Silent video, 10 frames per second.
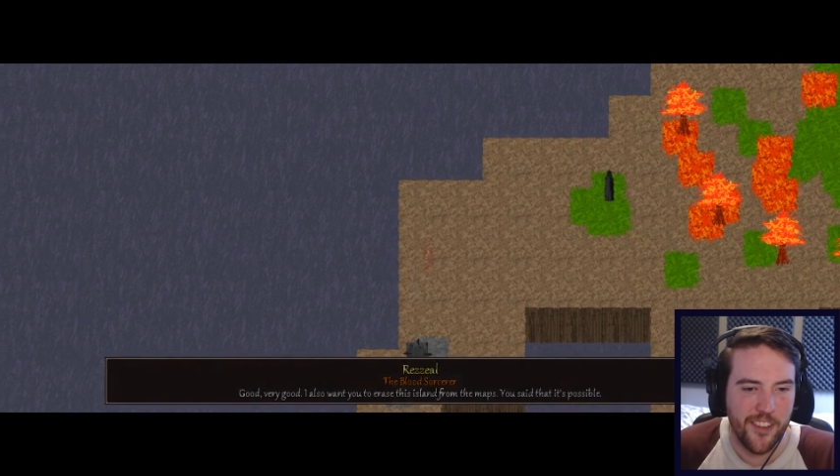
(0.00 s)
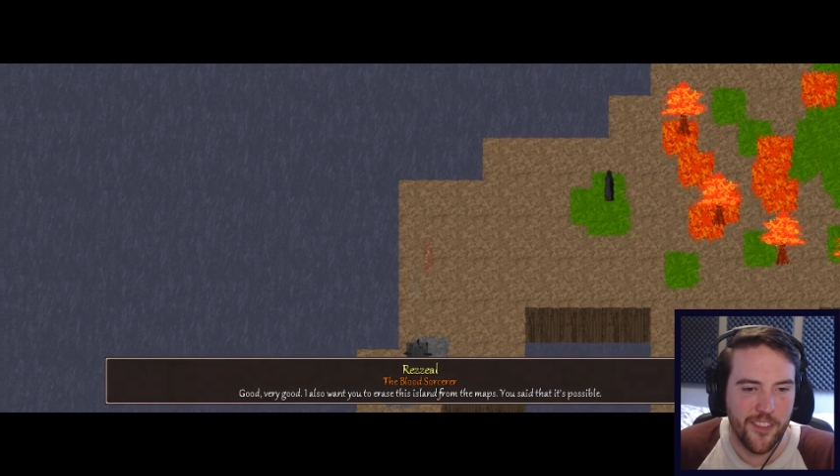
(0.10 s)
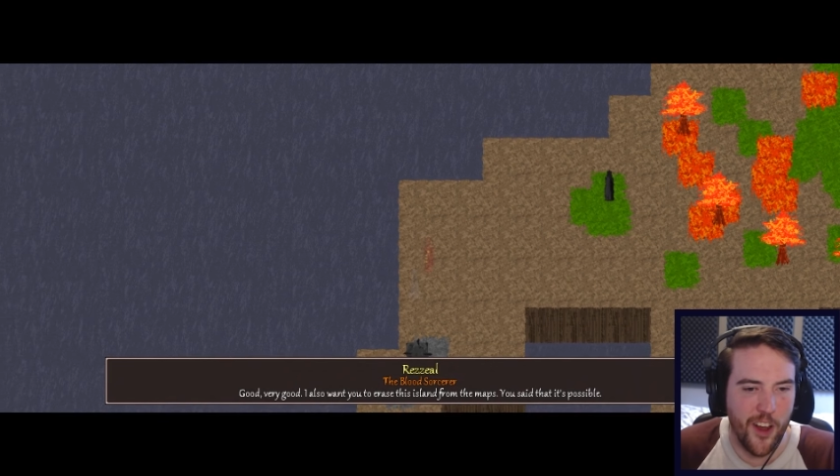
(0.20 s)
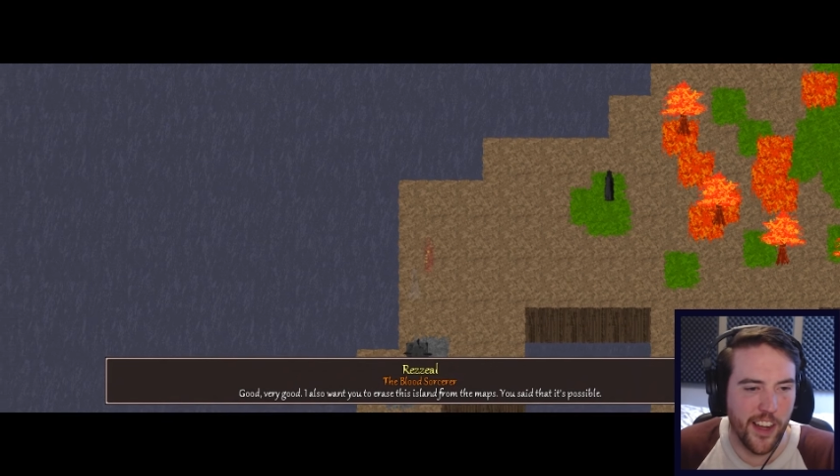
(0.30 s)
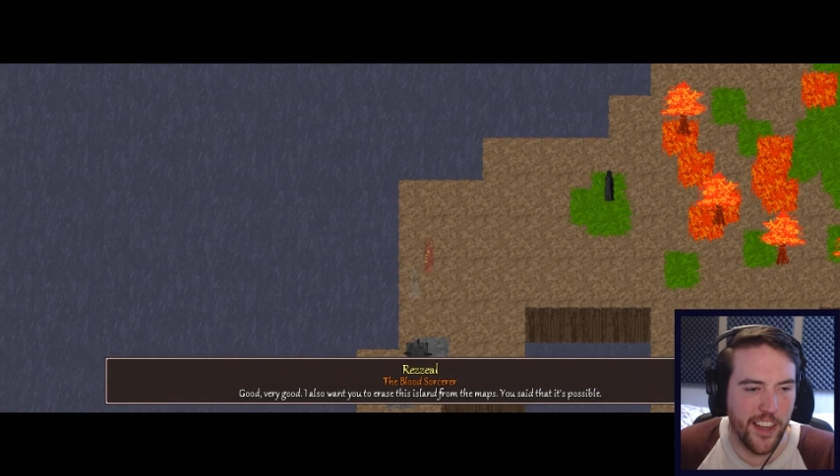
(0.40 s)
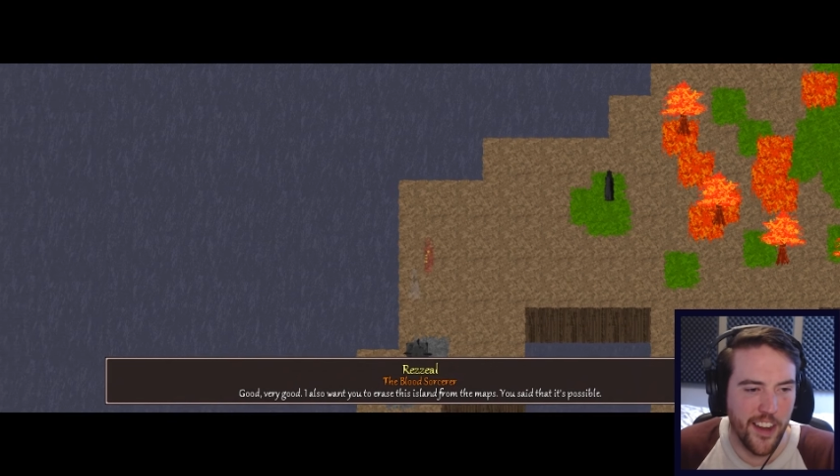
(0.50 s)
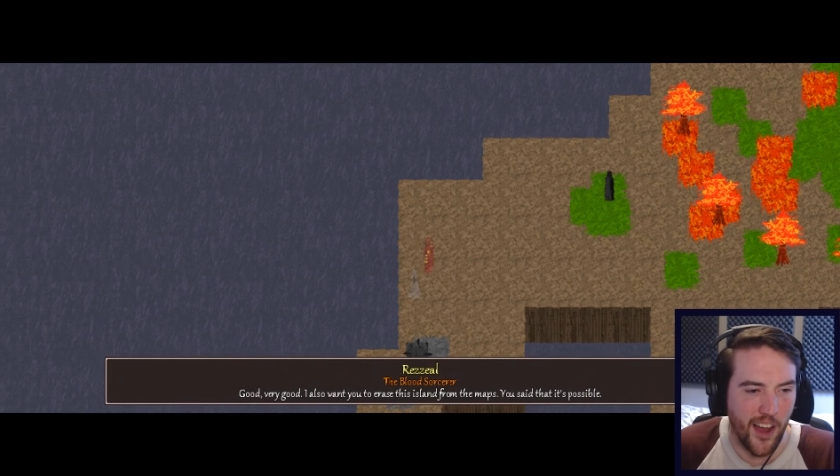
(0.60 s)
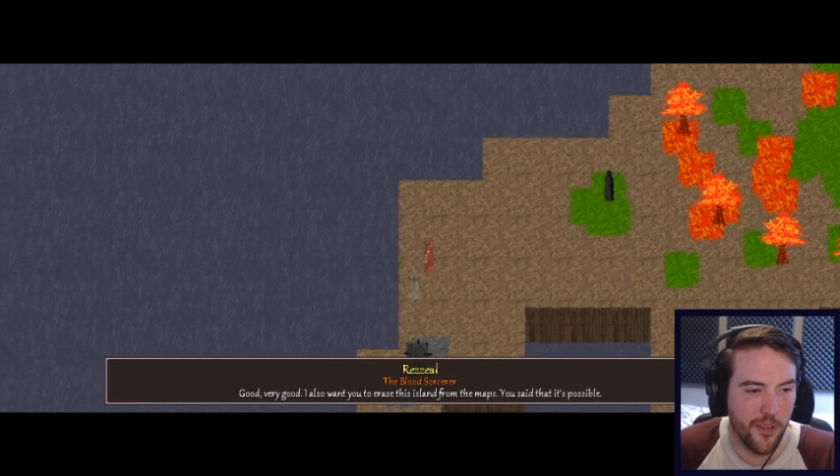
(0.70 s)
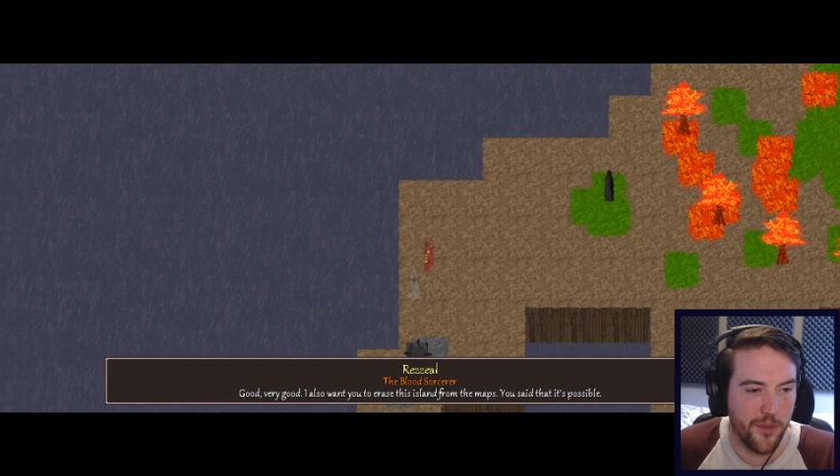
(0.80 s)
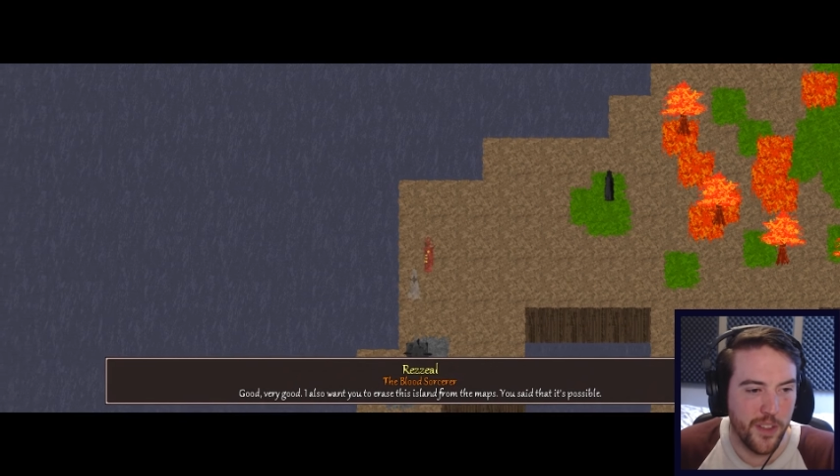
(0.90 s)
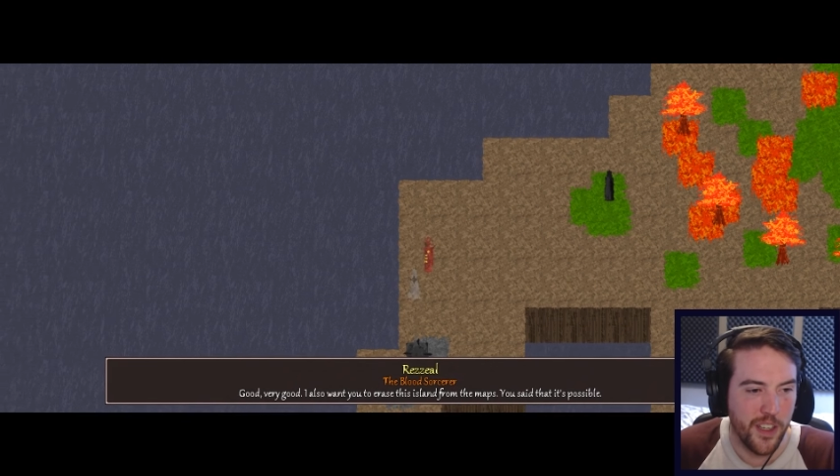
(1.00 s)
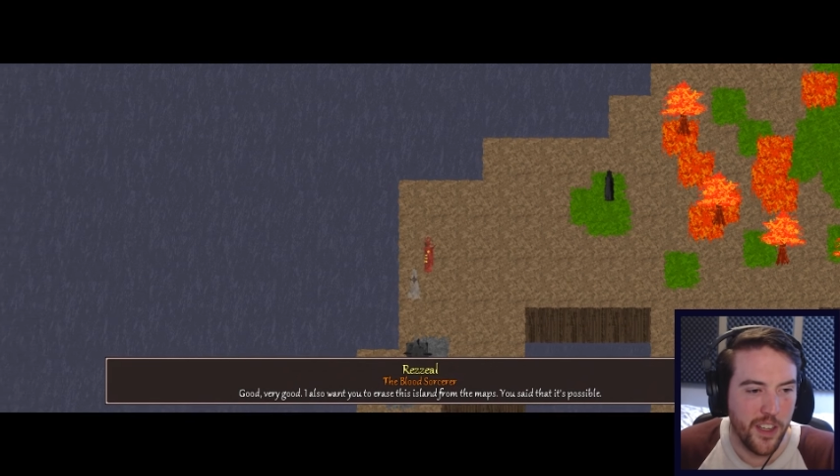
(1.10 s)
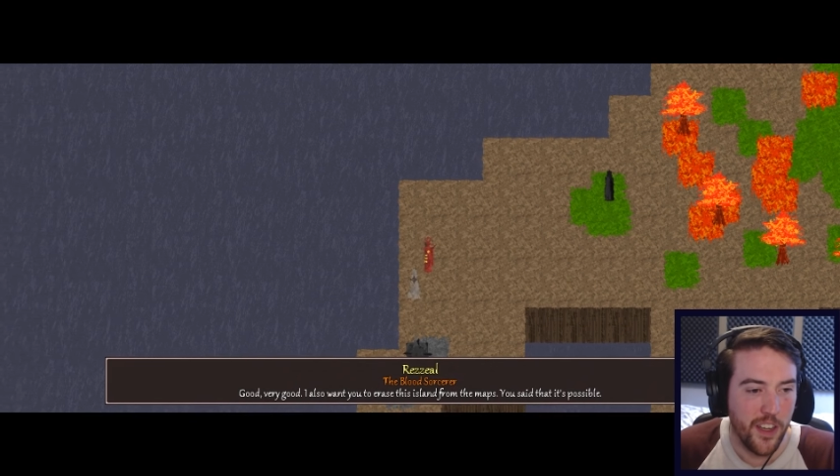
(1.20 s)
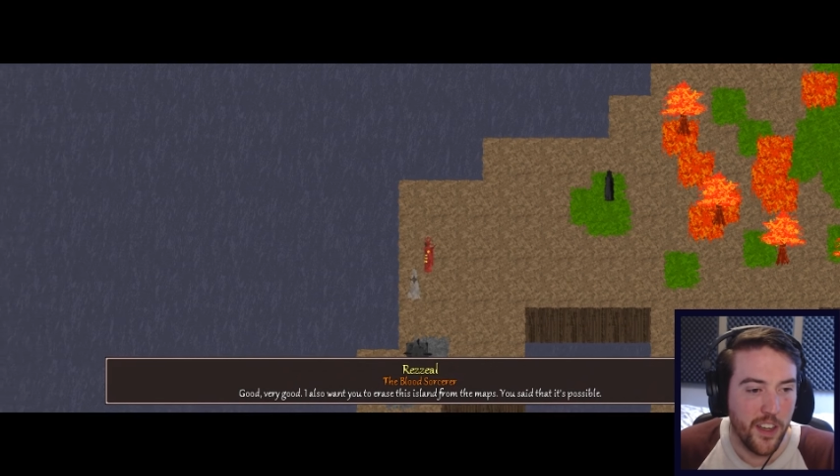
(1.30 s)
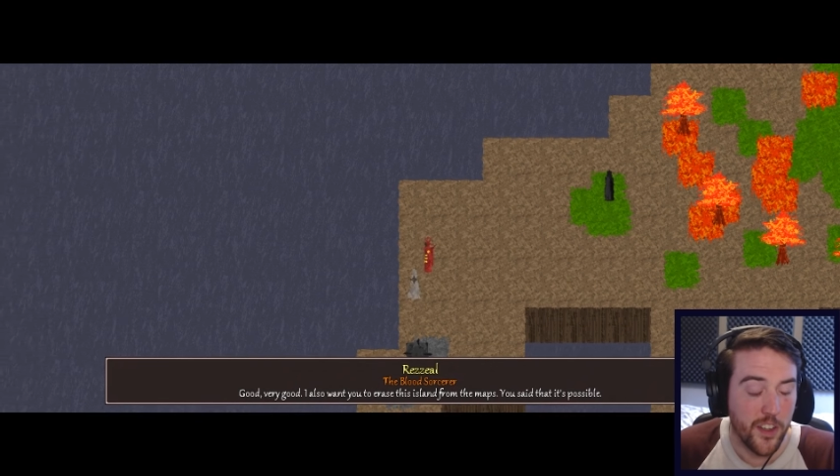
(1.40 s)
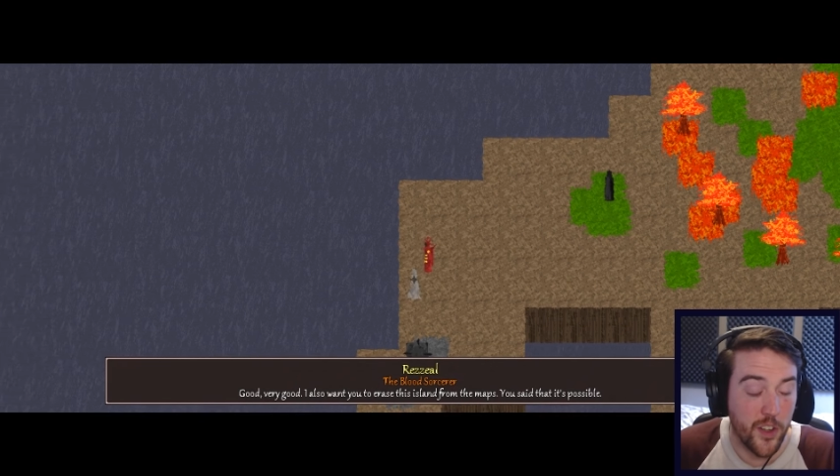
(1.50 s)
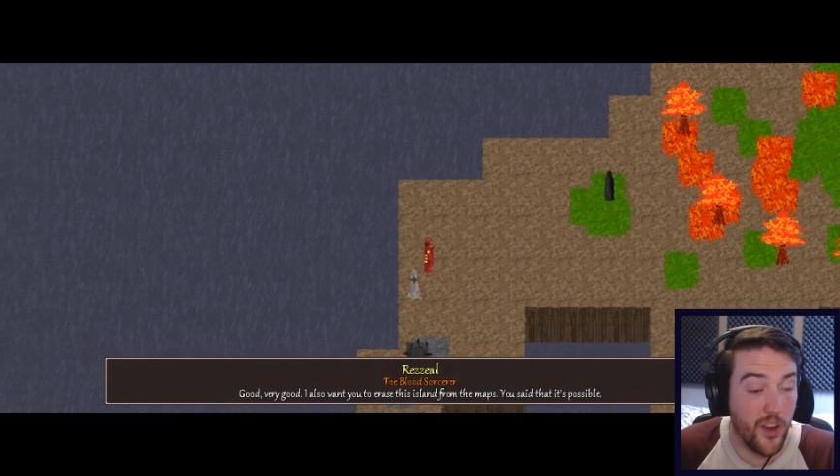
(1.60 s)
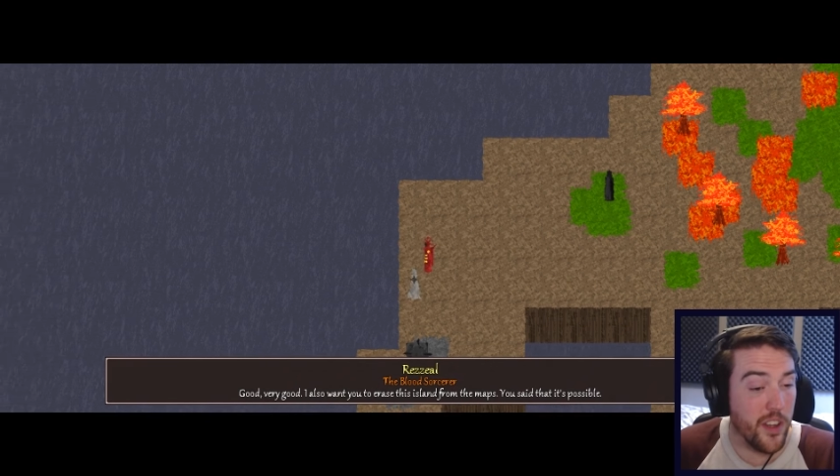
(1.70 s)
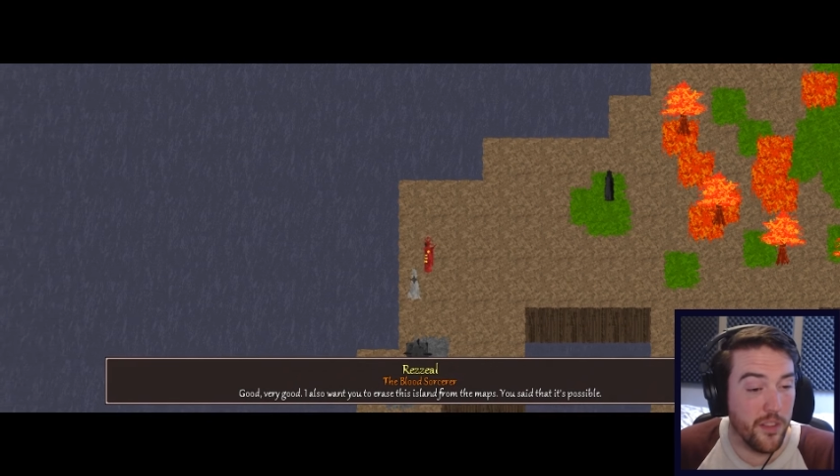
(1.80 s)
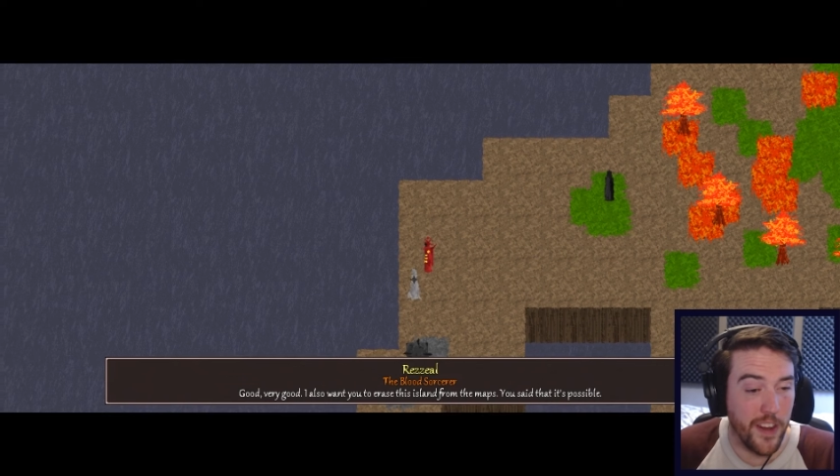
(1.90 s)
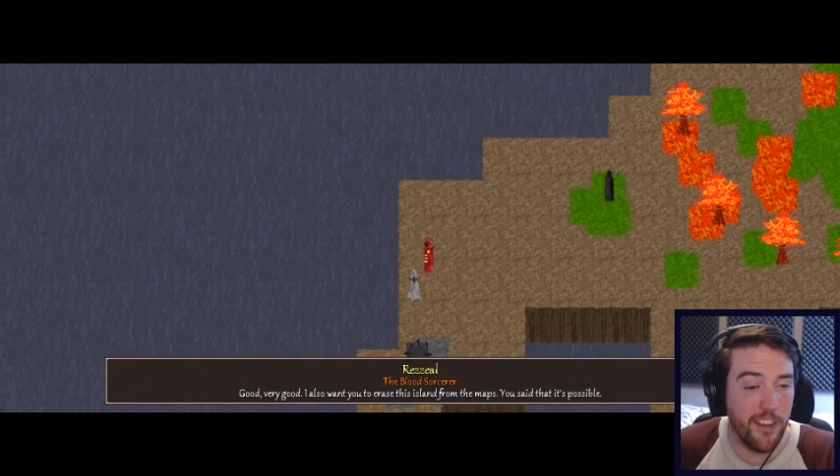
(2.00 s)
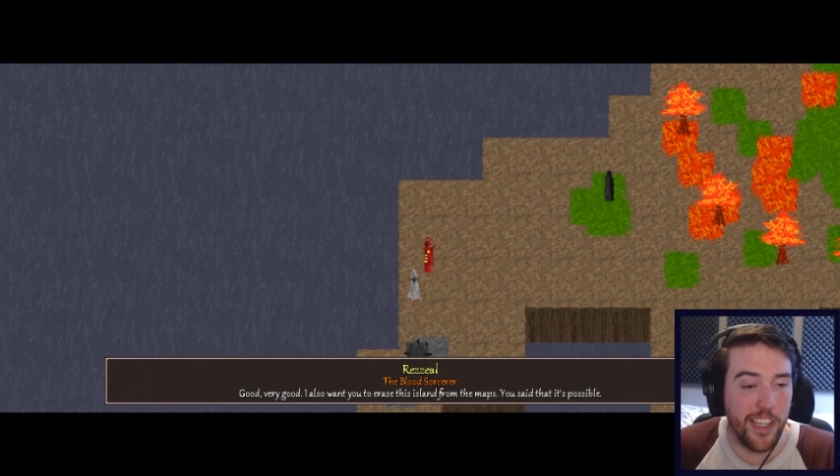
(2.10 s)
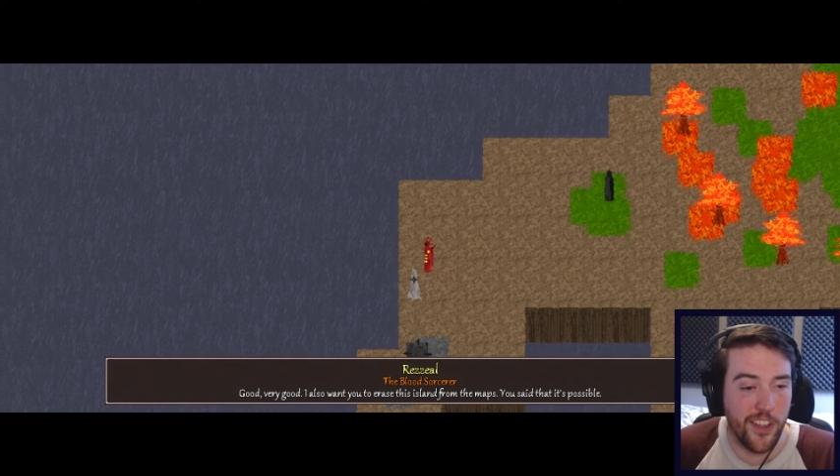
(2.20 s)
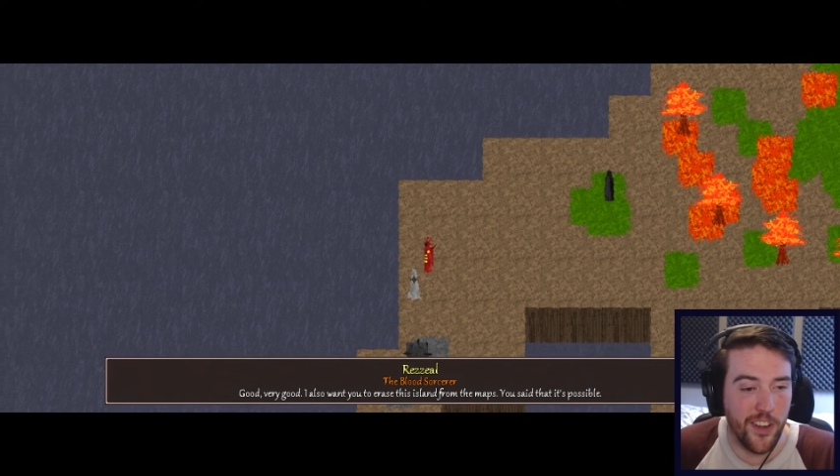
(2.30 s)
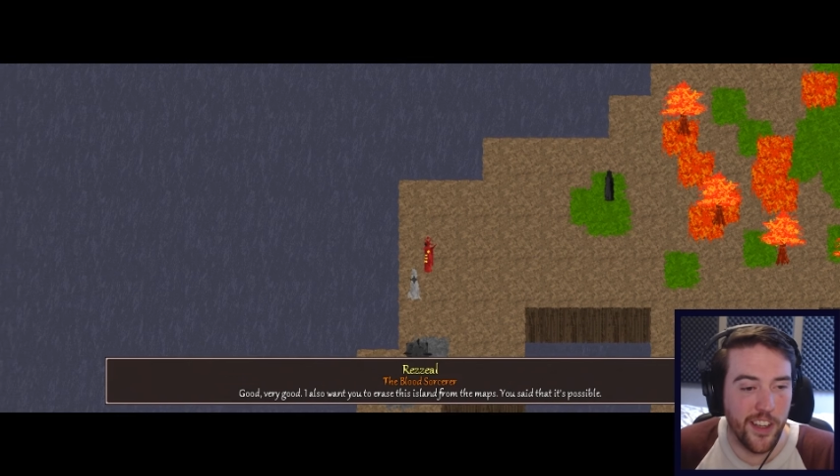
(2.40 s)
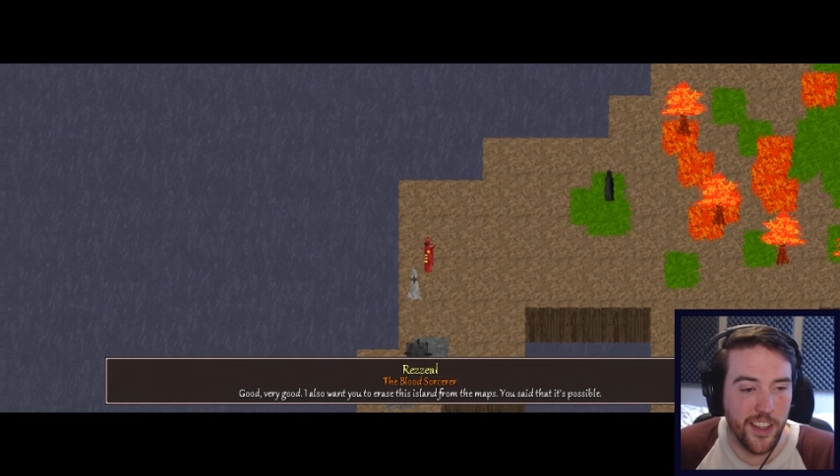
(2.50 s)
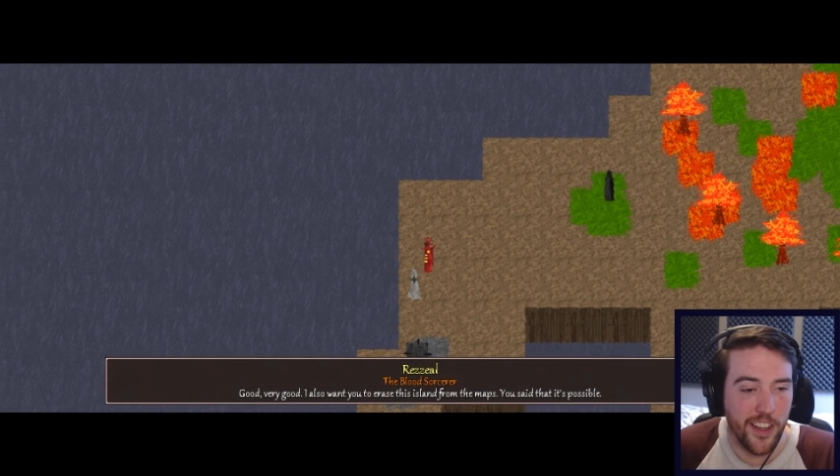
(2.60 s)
Long enough. Good, very good.